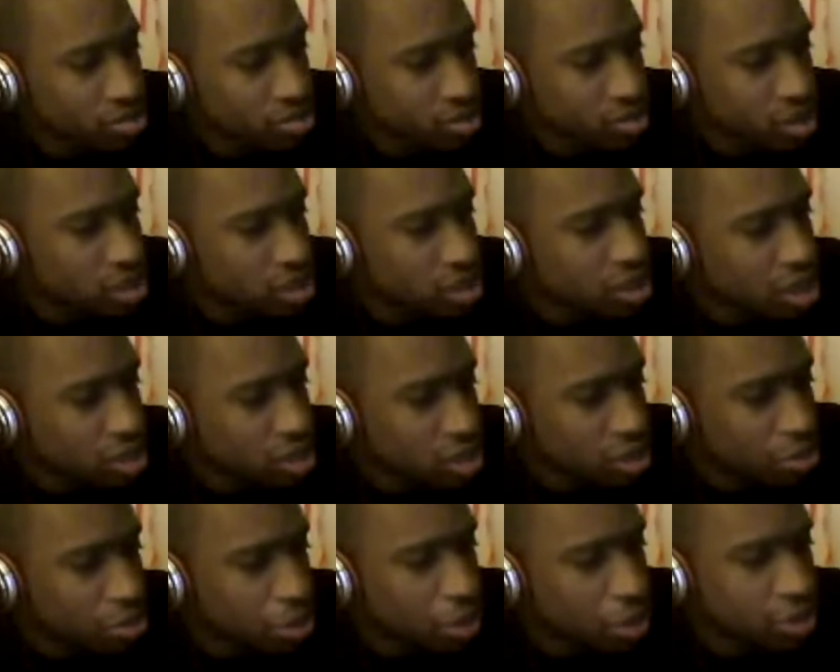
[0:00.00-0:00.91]
is nothing
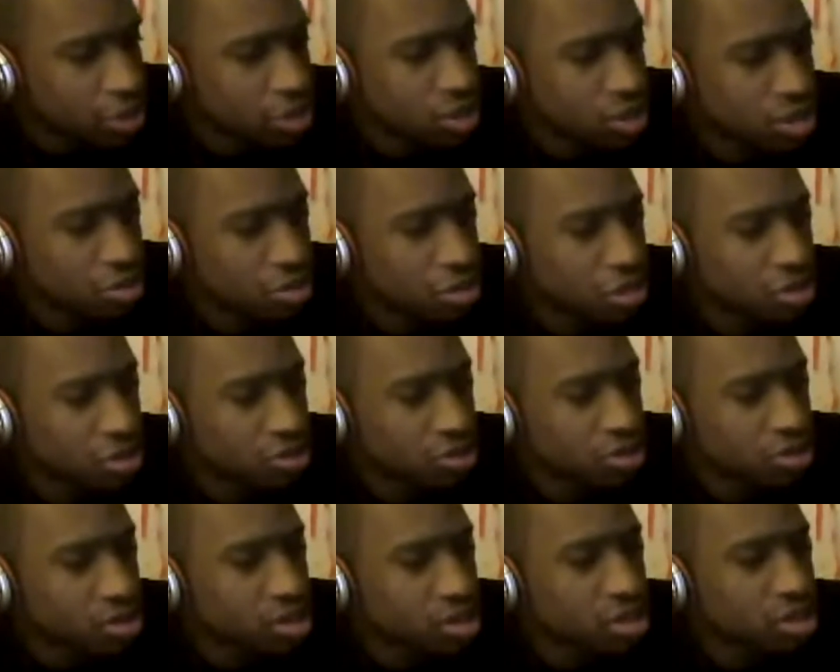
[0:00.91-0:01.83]
compared to the Speedster.